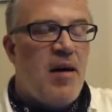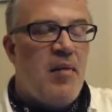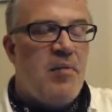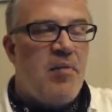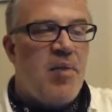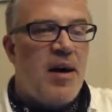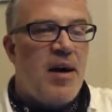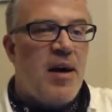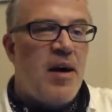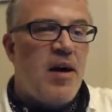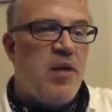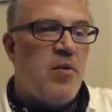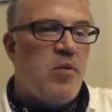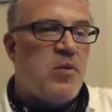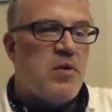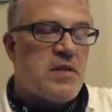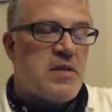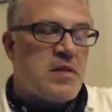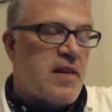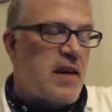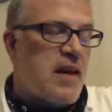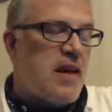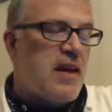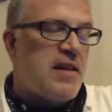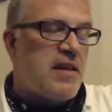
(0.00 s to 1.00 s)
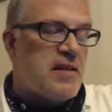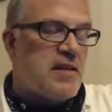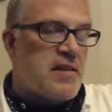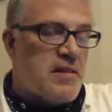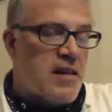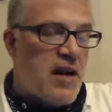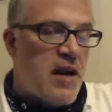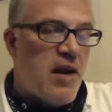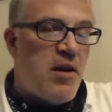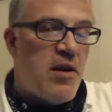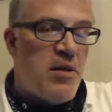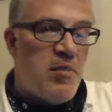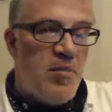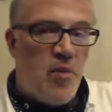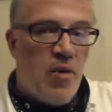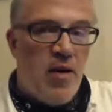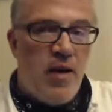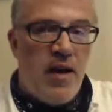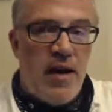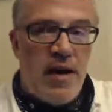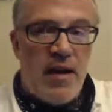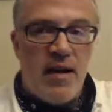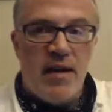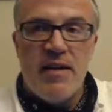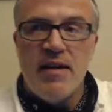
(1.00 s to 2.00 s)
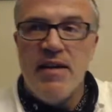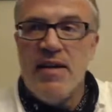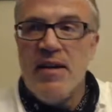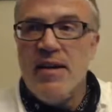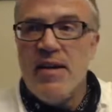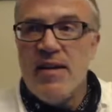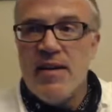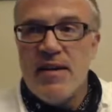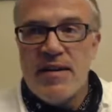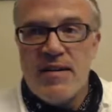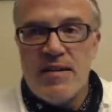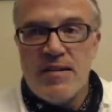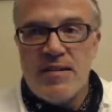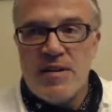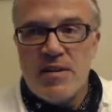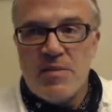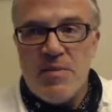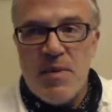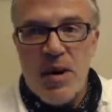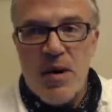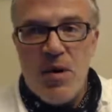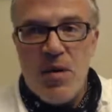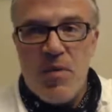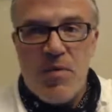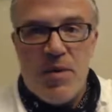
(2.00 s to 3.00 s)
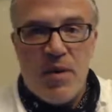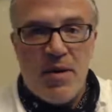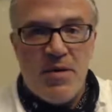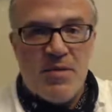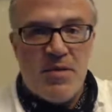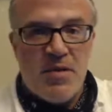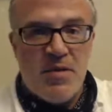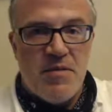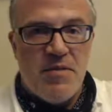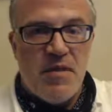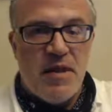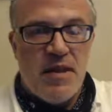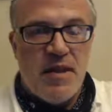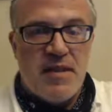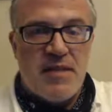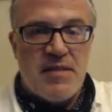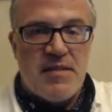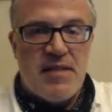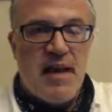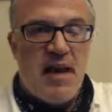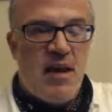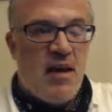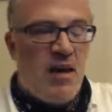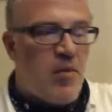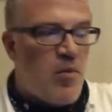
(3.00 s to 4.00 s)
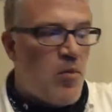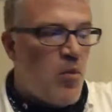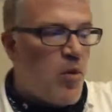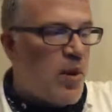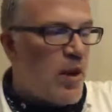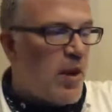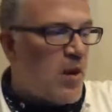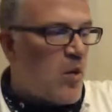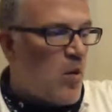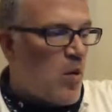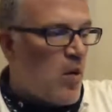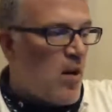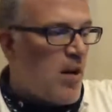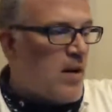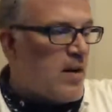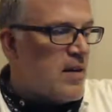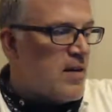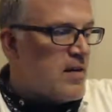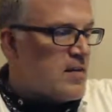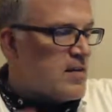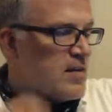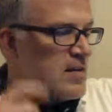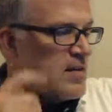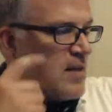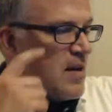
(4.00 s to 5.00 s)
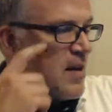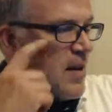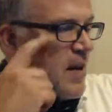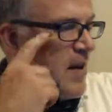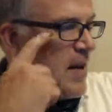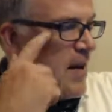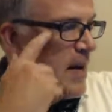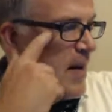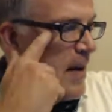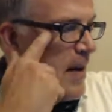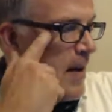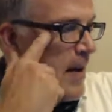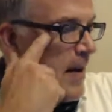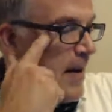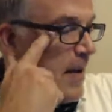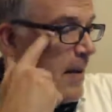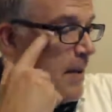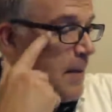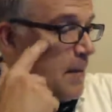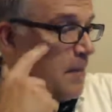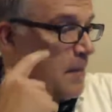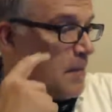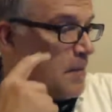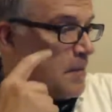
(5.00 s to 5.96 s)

but I will say that Saturday morning, there's just my own personal feeling. Saturday morning was, and